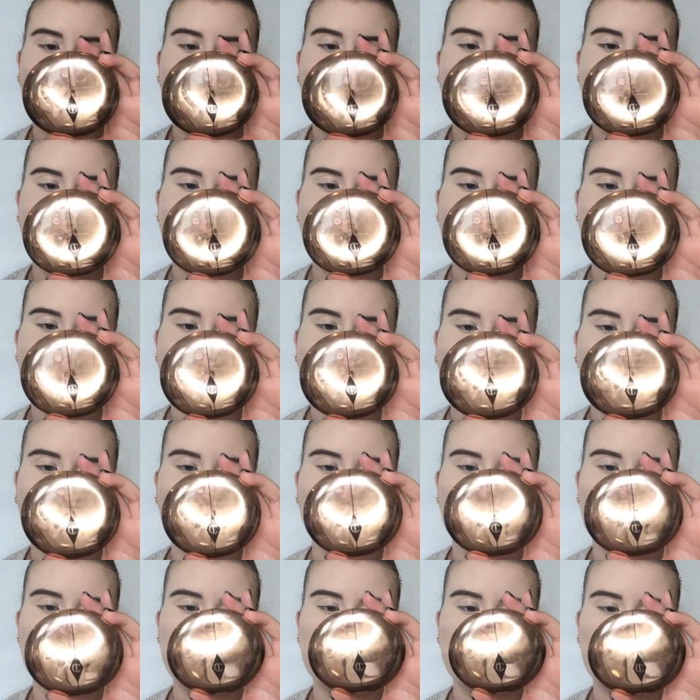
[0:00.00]
Airbrush
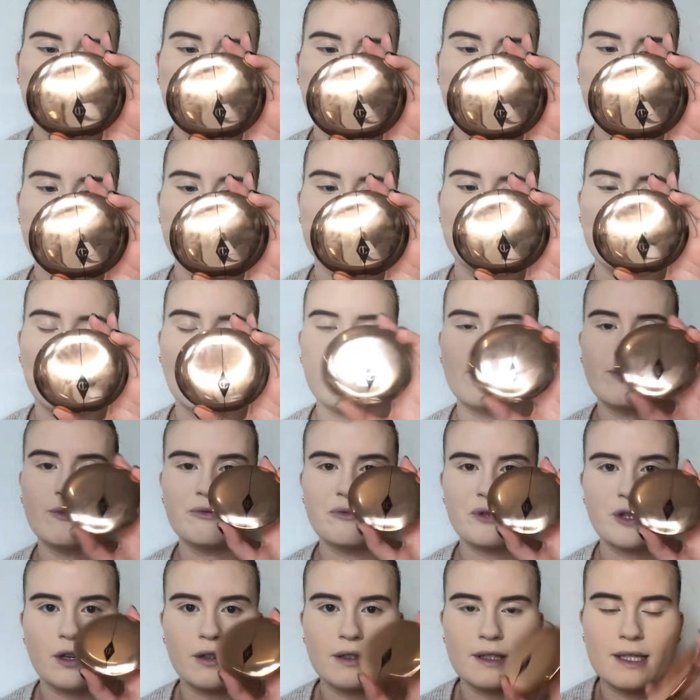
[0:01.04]
Flawless Finish powder from
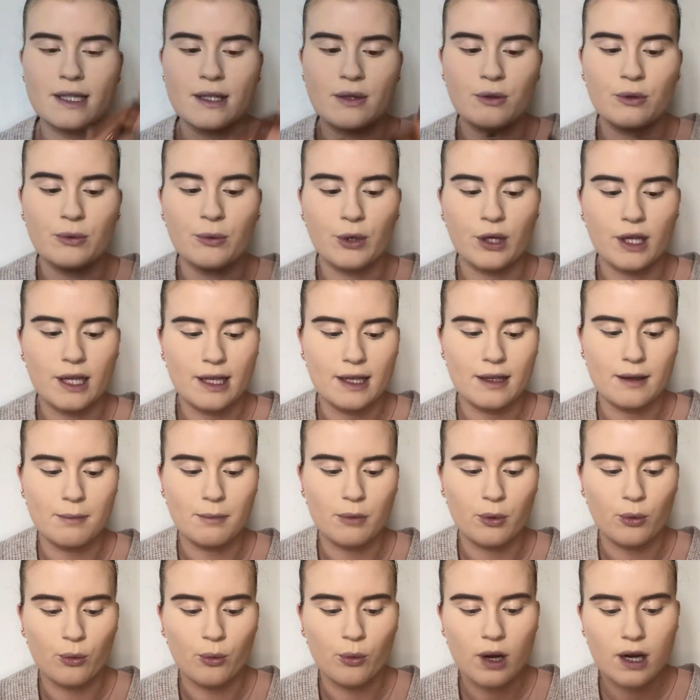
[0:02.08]
Charlotte Tilbury in number
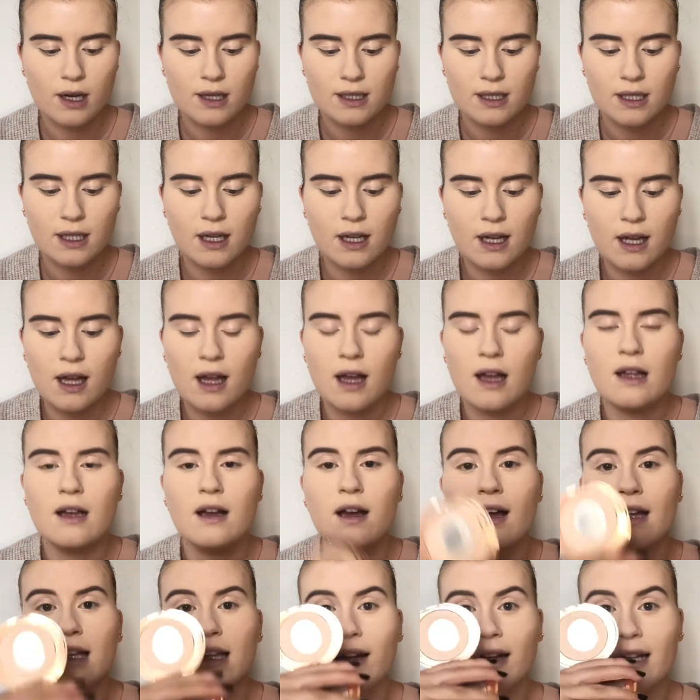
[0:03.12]
1.
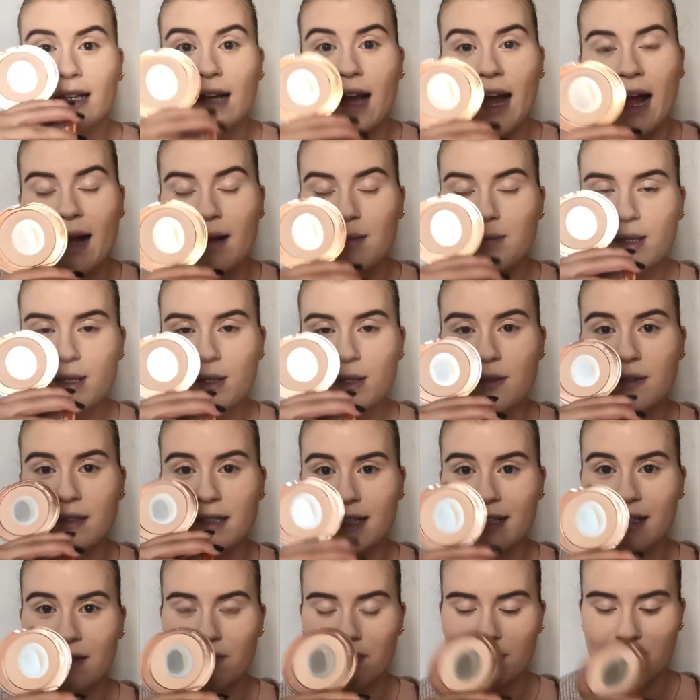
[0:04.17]
I absolutely
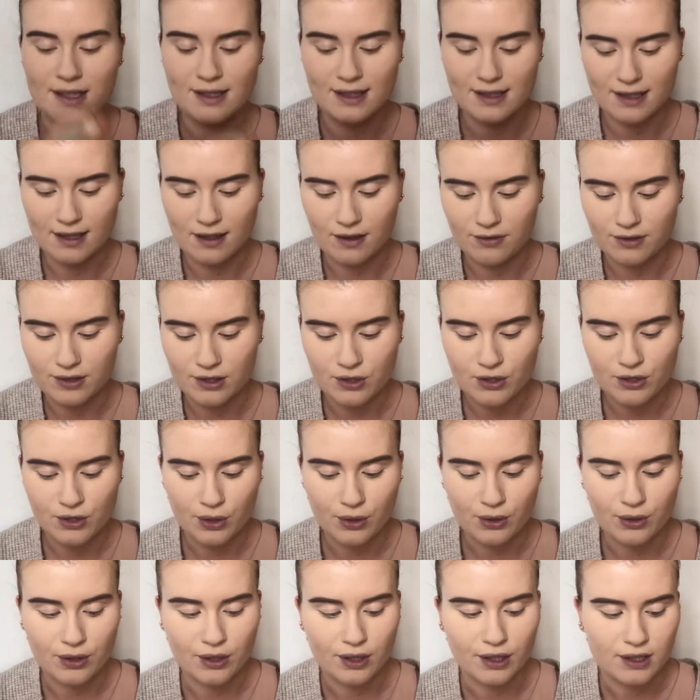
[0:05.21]
love this stuff, it's so
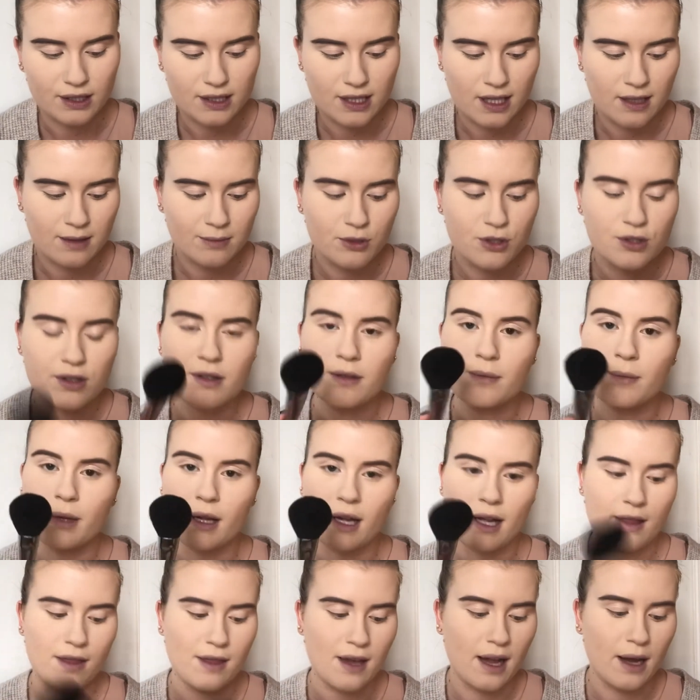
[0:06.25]
good. And I'm just going to apply
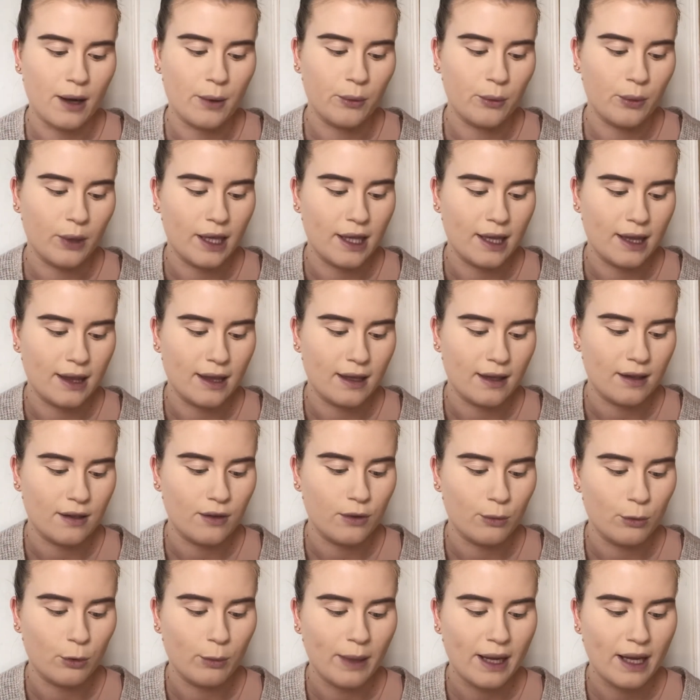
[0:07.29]
that with a
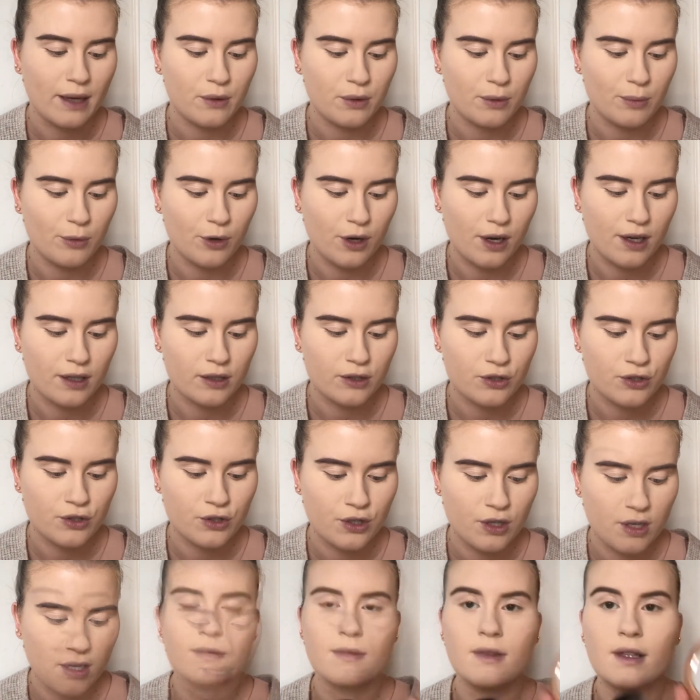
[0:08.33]
normal powder brush.
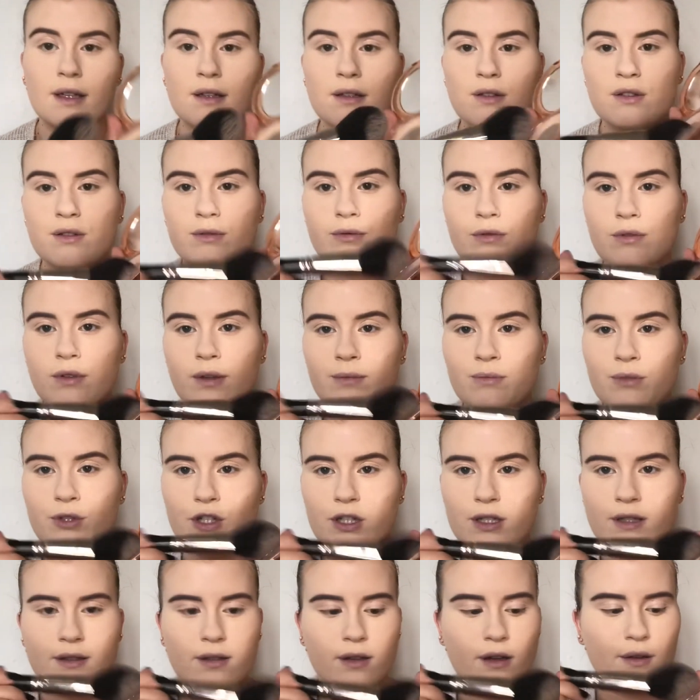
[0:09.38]
So I'm
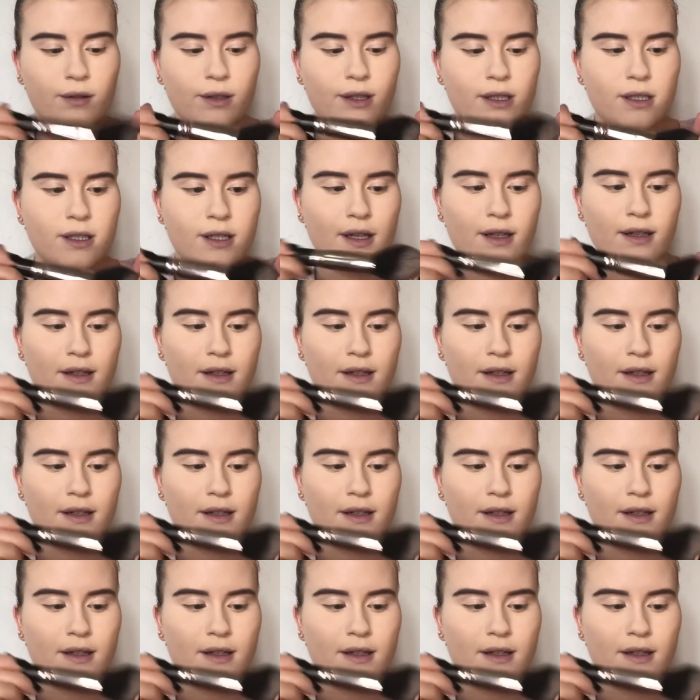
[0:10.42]
just going to